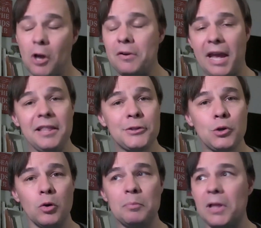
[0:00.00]
Okay, that's a
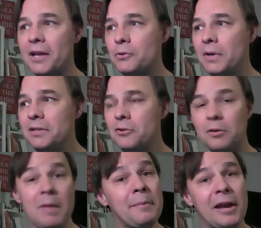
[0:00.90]
cool plot twist,
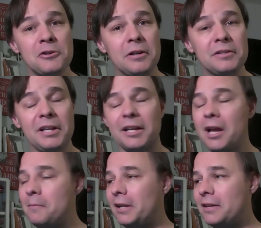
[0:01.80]
or maybe I should have seen it
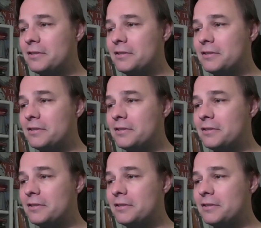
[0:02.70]
coming,